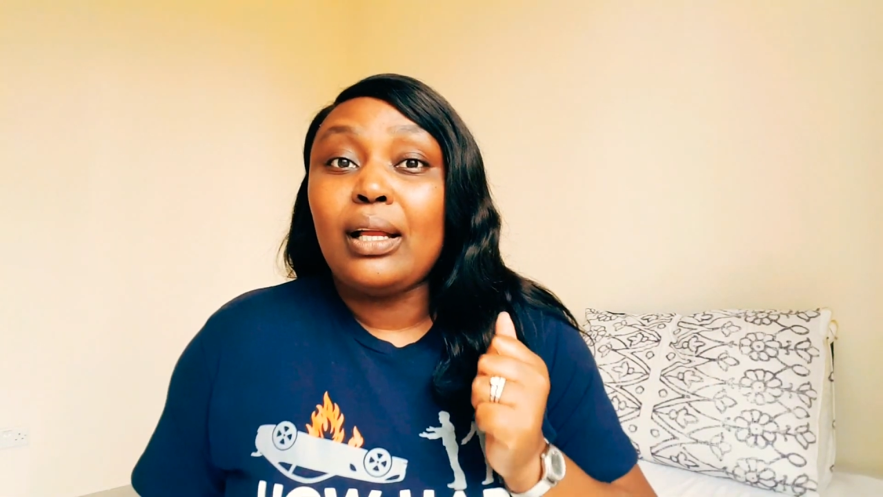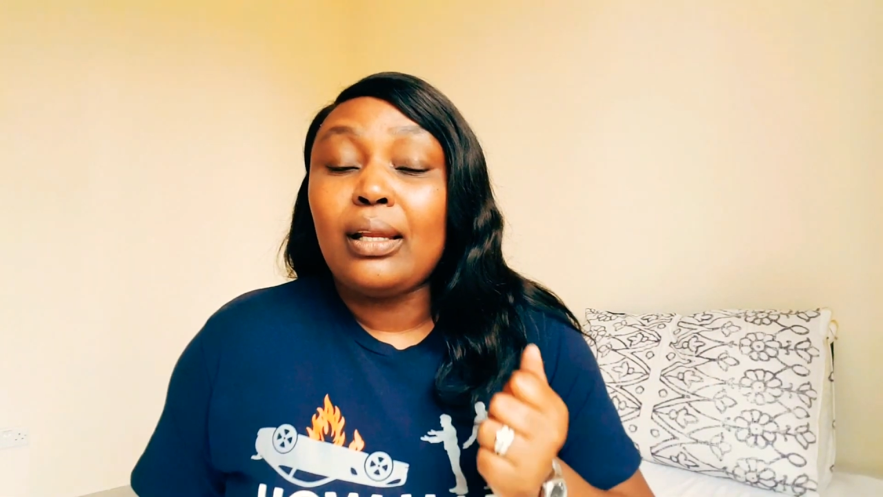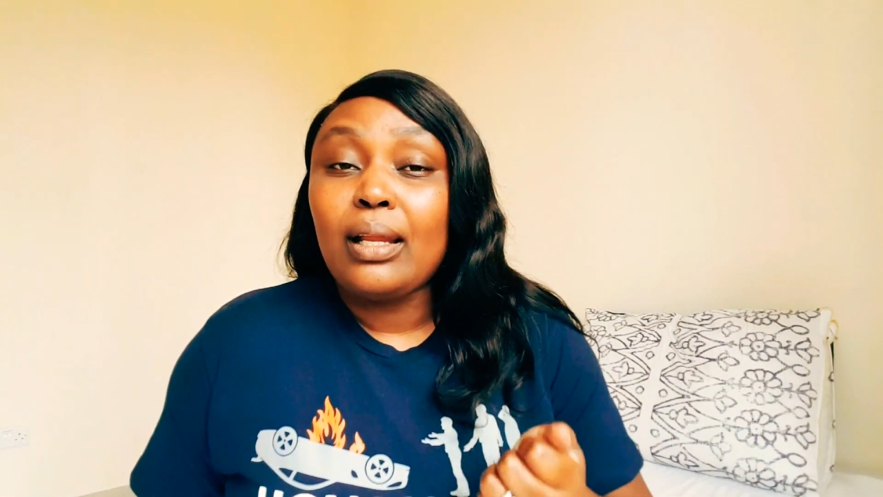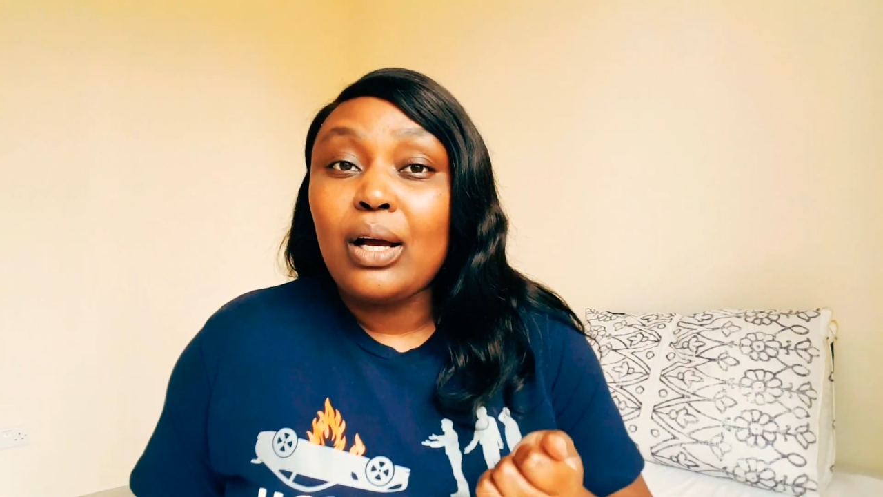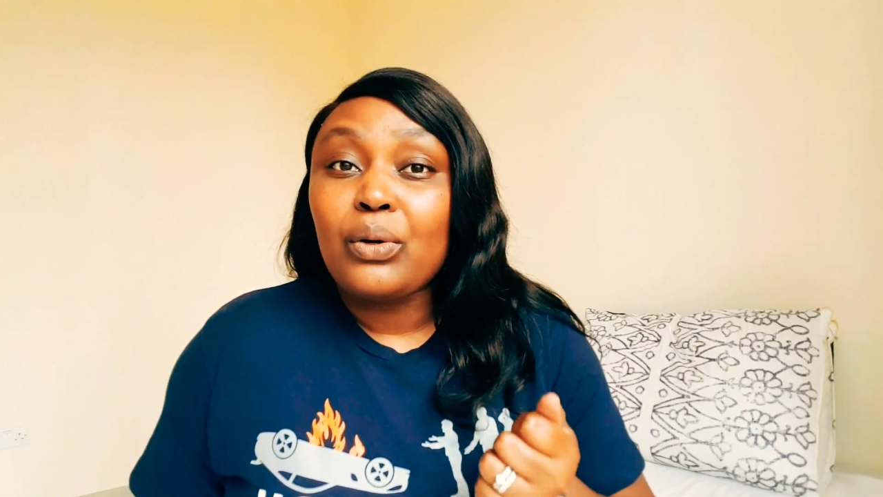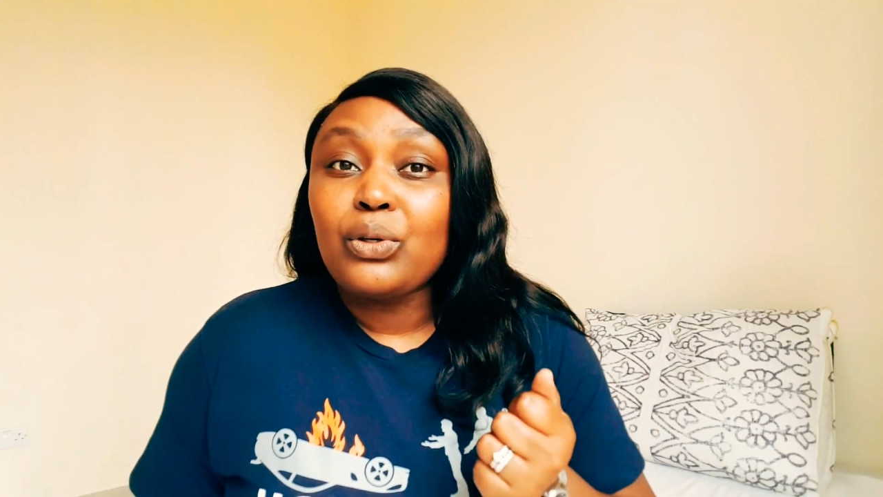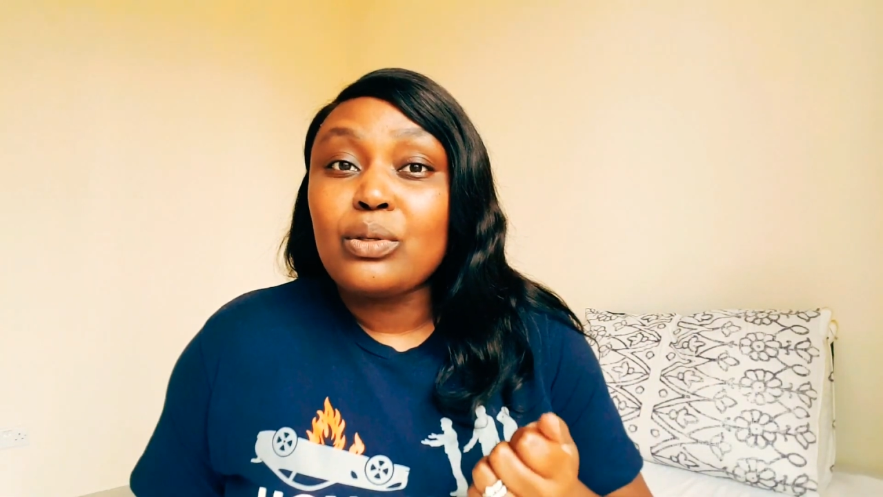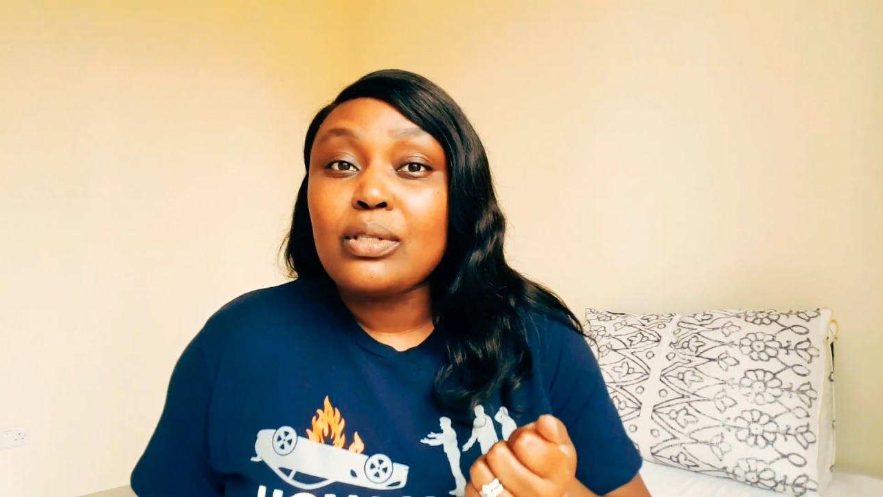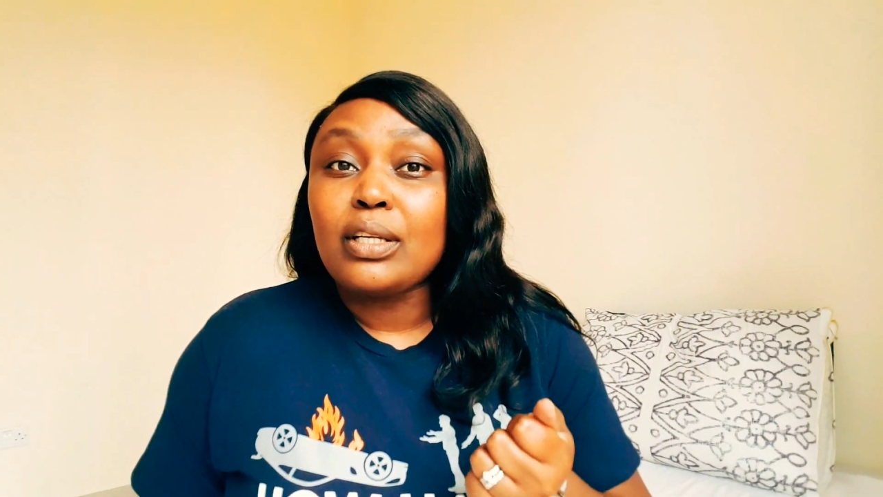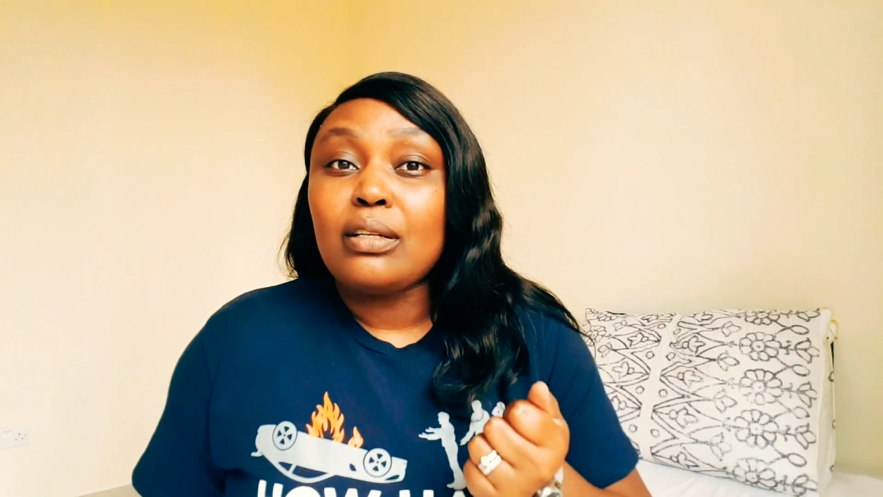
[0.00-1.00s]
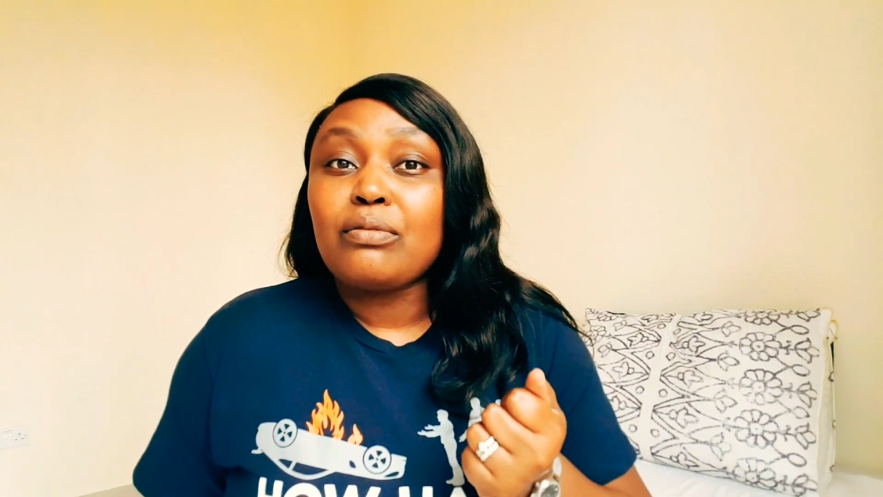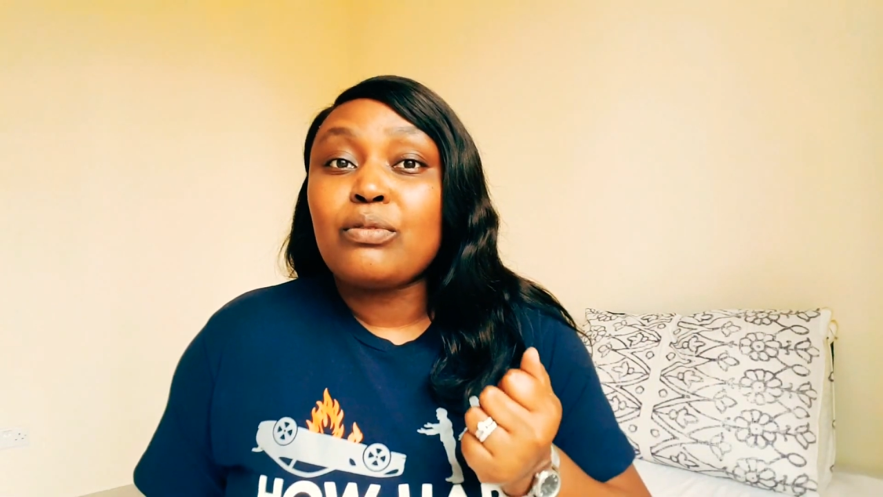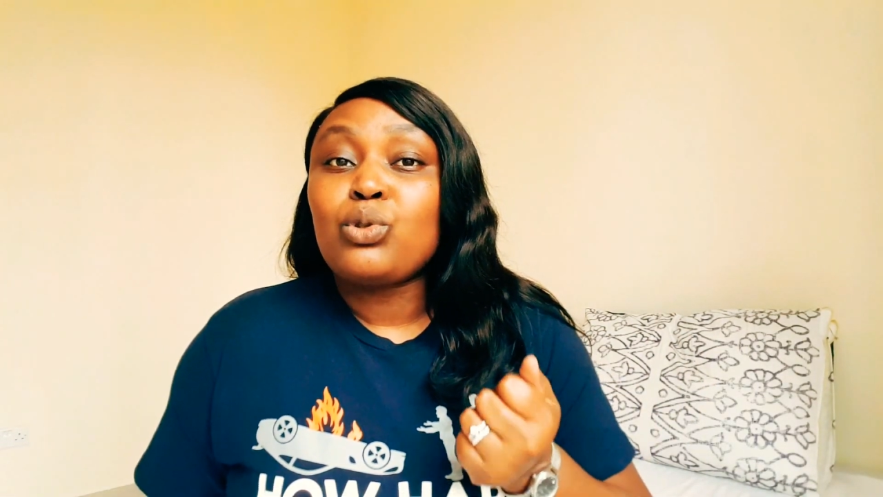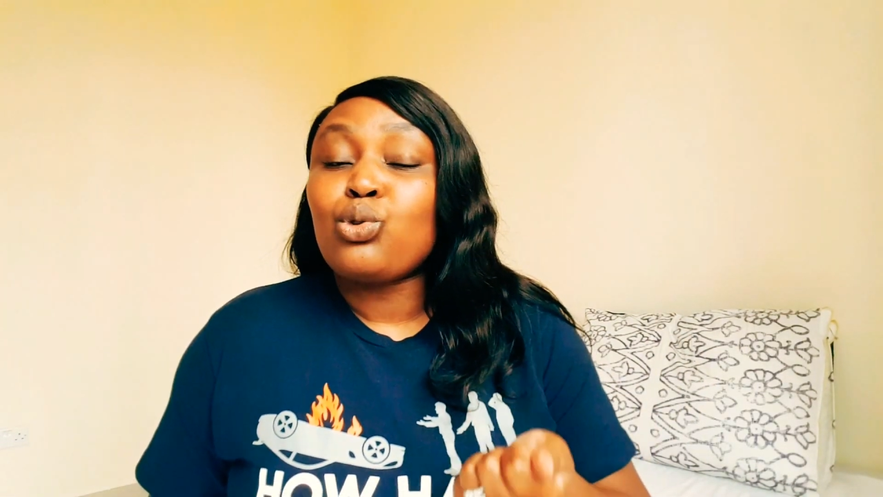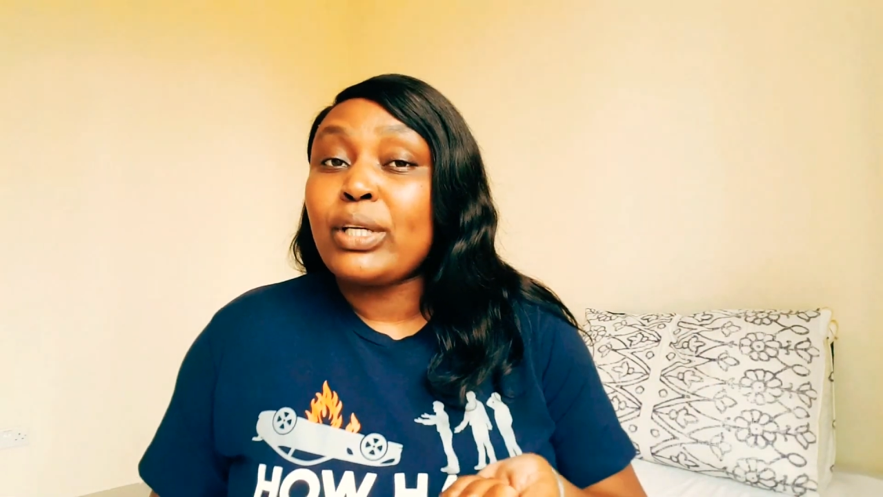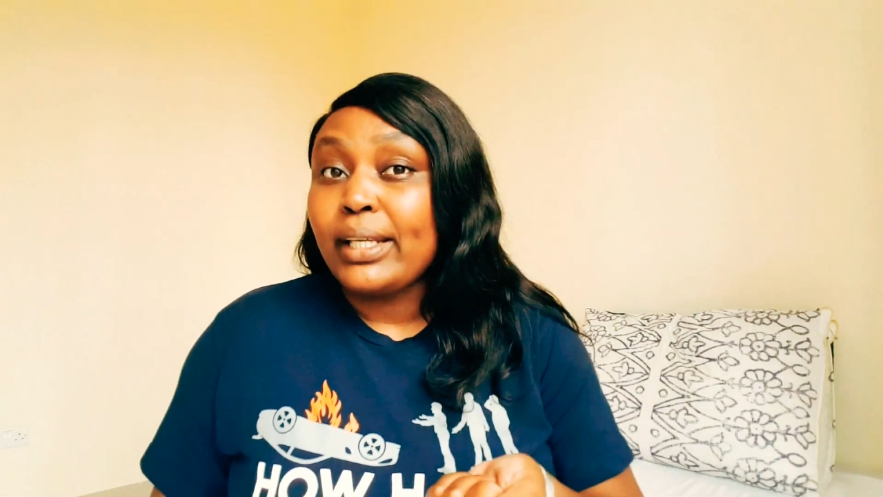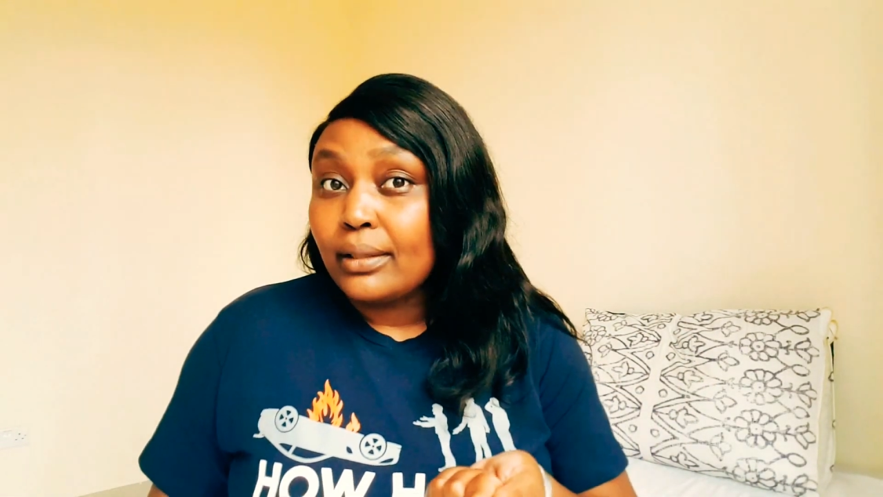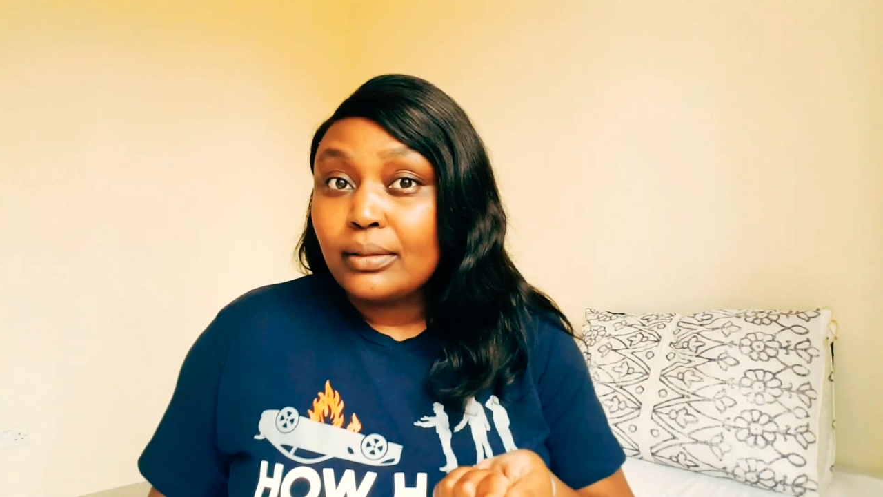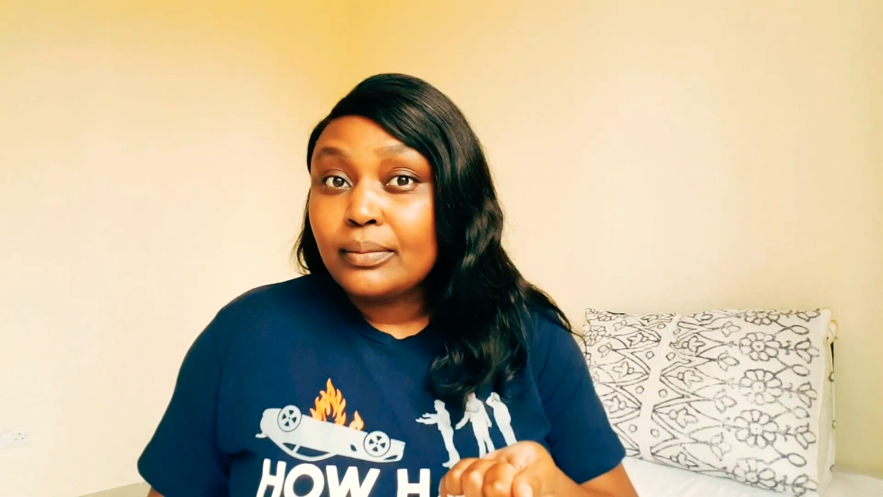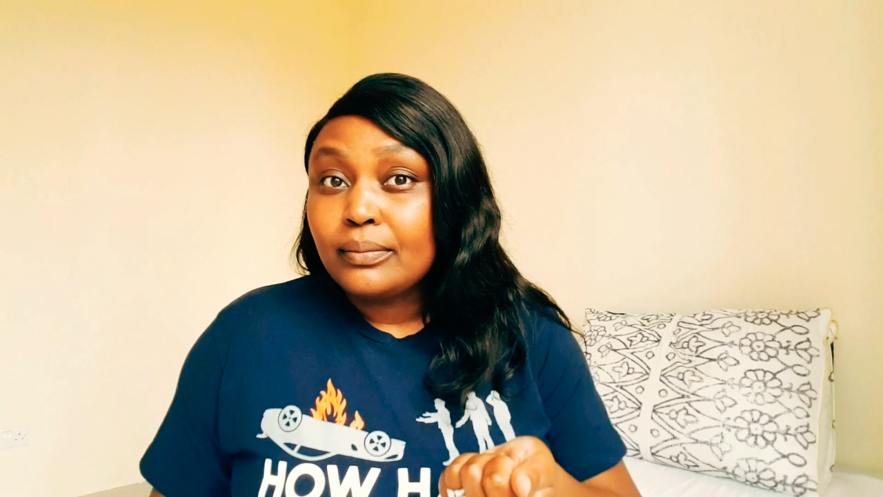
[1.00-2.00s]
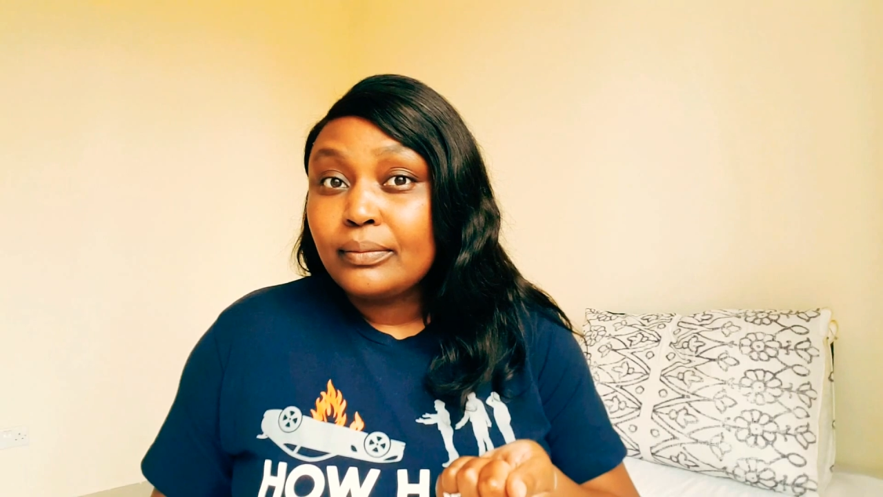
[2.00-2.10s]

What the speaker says: allow yourself to heal.